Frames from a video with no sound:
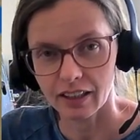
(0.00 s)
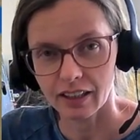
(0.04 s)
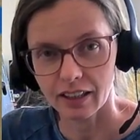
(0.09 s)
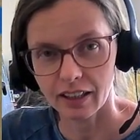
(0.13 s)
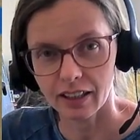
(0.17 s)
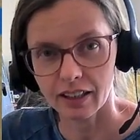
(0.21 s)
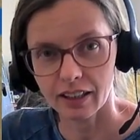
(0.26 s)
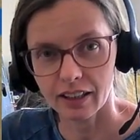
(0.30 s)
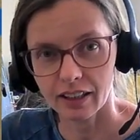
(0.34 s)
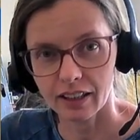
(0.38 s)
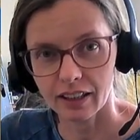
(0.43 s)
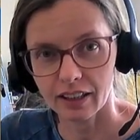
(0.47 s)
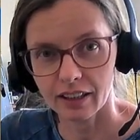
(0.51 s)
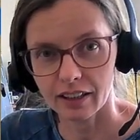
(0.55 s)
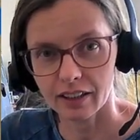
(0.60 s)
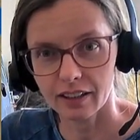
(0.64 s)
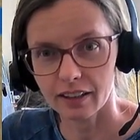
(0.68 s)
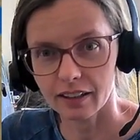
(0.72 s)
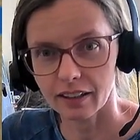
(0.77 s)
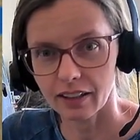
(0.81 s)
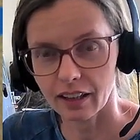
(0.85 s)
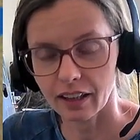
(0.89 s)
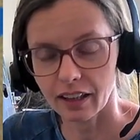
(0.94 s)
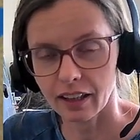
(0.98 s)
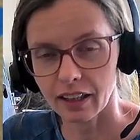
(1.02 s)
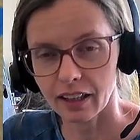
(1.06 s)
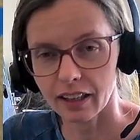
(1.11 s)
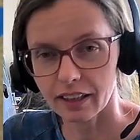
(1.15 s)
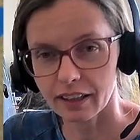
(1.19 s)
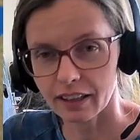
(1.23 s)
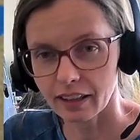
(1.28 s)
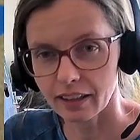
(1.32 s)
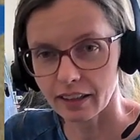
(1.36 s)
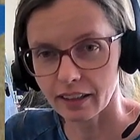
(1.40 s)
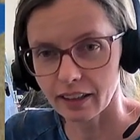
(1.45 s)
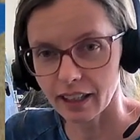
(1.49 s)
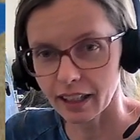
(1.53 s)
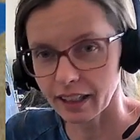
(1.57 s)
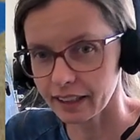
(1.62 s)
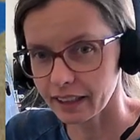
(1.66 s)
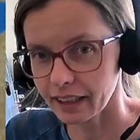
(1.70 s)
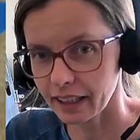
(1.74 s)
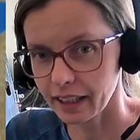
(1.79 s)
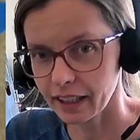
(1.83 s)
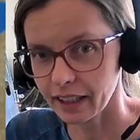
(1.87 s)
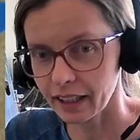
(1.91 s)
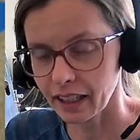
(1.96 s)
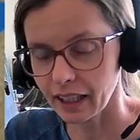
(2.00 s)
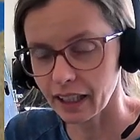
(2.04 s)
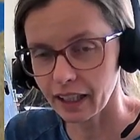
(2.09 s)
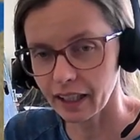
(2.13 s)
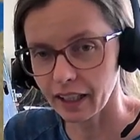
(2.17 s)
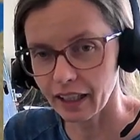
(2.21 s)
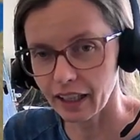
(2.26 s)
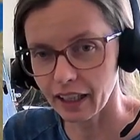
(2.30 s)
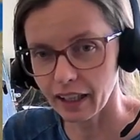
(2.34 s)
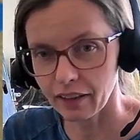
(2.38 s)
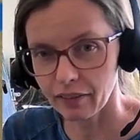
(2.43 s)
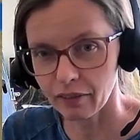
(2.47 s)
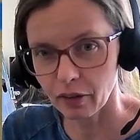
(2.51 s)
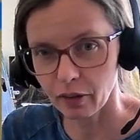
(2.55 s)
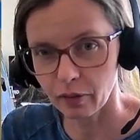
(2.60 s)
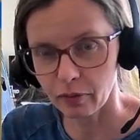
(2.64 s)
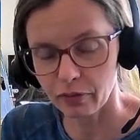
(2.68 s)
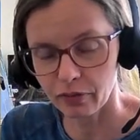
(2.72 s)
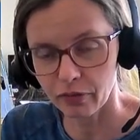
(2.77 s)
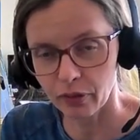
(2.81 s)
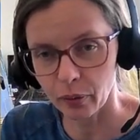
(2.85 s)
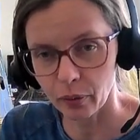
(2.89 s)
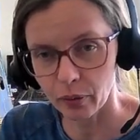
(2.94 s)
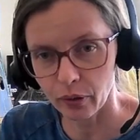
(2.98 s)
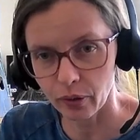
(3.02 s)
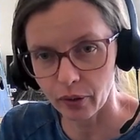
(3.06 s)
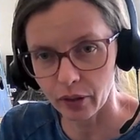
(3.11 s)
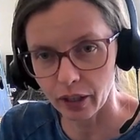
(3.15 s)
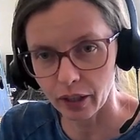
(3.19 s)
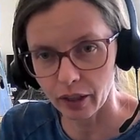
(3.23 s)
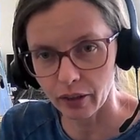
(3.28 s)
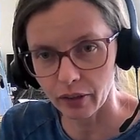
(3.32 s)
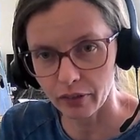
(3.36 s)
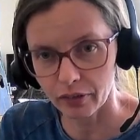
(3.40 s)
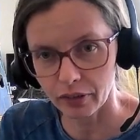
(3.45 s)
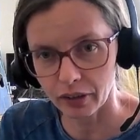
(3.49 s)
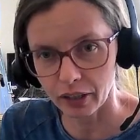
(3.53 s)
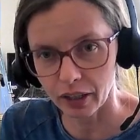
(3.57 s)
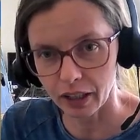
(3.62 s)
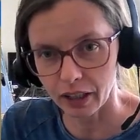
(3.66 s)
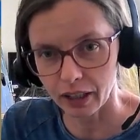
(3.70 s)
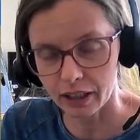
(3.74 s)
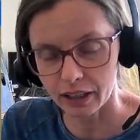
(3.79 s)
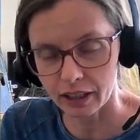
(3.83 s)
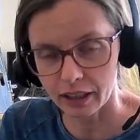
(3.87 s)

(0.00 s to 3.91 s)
In this lesson I have a photo here for us.